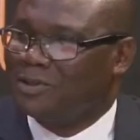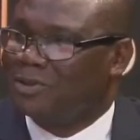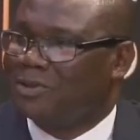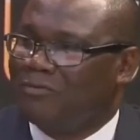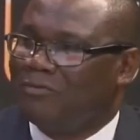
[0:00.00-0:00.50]

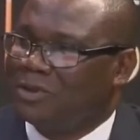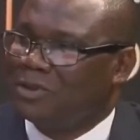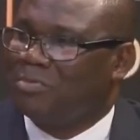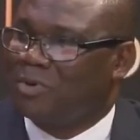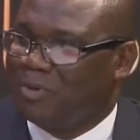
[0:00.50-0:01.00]
solve those
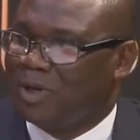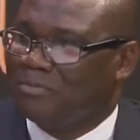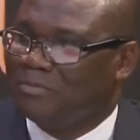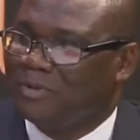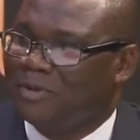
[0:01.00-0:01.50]

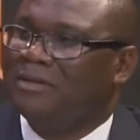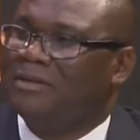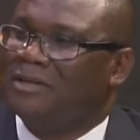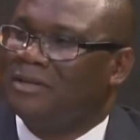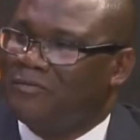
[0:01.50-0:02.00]
problems,
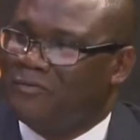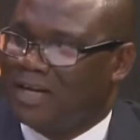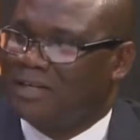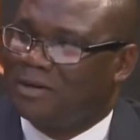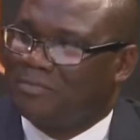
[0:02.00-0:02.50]

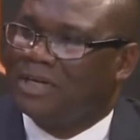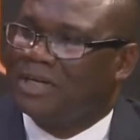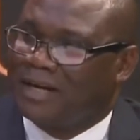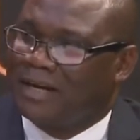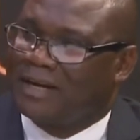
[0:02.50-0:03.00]

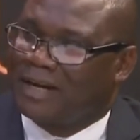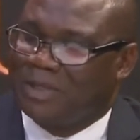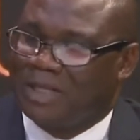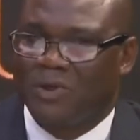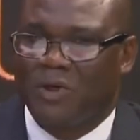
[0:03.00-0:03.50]
philanthropic
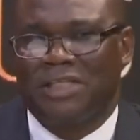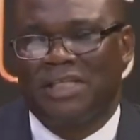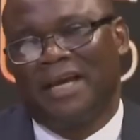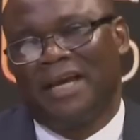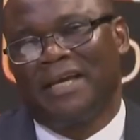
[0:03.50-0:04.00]
capital. So you
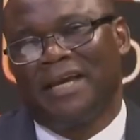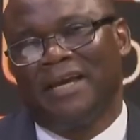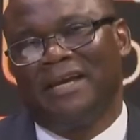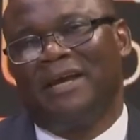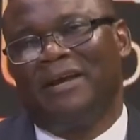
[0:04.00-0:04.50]
say,
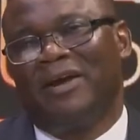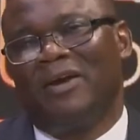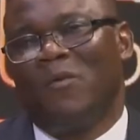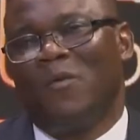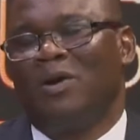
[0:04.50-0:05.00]
again,
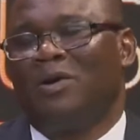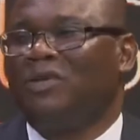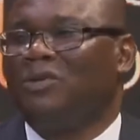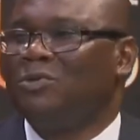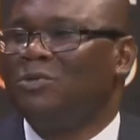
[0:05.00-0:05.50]
one of
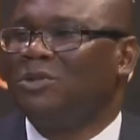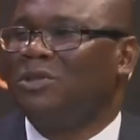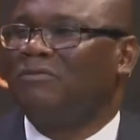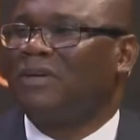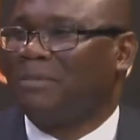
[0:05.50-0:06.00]
the tools
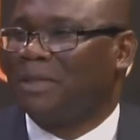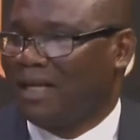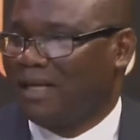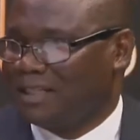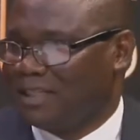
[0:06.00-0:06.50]
of
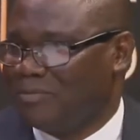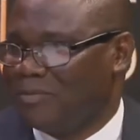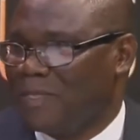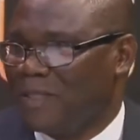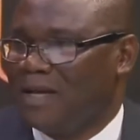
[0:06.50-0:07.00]

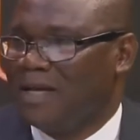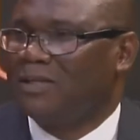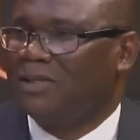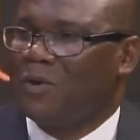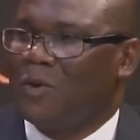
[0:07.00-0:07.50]
capitalism.
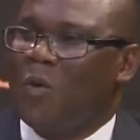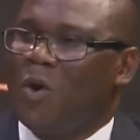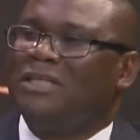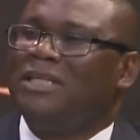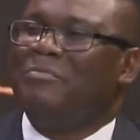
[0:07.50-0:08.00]
So
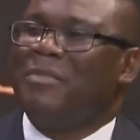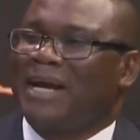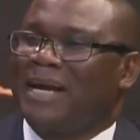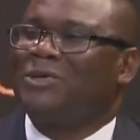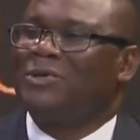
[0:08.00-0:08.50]
what the
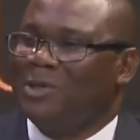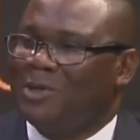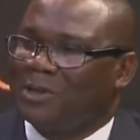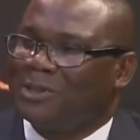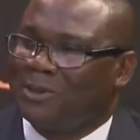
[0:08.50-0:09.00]
market could
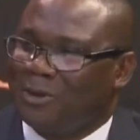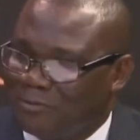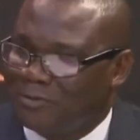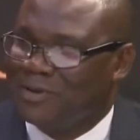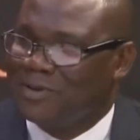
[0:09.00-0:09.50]
not
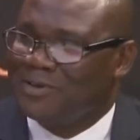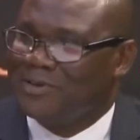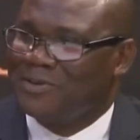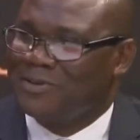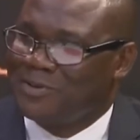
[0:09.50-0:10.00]
solve
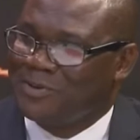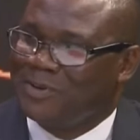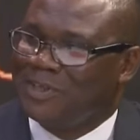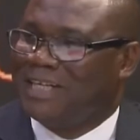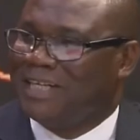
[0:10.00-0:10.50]

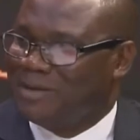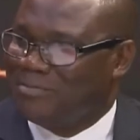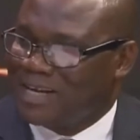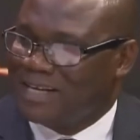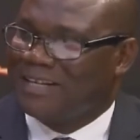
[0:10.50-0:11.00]
through the
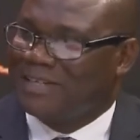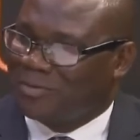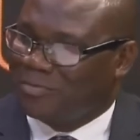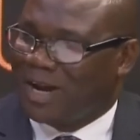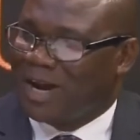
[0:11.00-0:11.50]
demand and
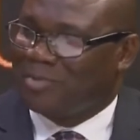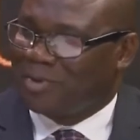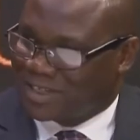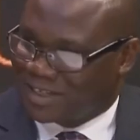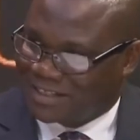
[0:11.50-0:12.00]
supply
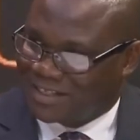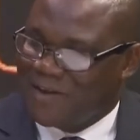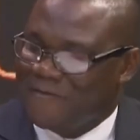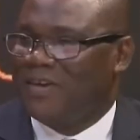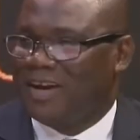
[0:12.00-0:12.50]
process,
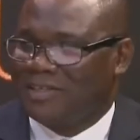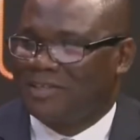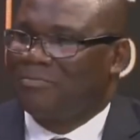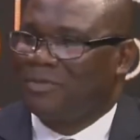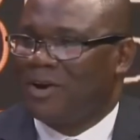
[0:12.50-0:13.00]

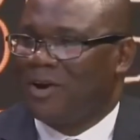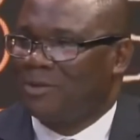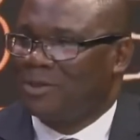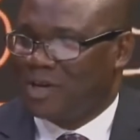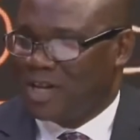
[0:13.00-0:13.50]
philanthropy
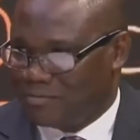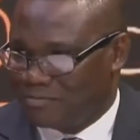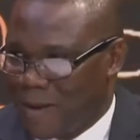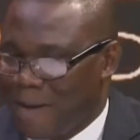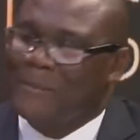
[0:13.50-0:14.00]
comes to help.
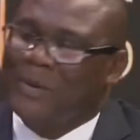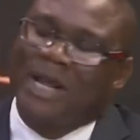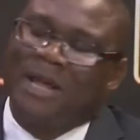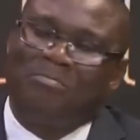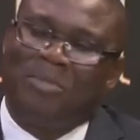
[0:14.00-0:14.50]
But
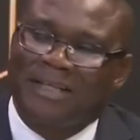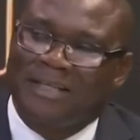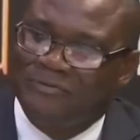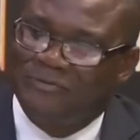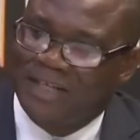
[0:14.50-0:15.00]
impact
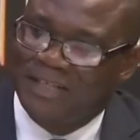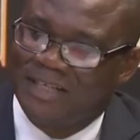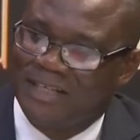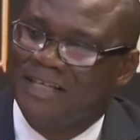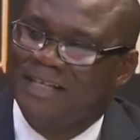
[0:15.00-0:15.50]
investing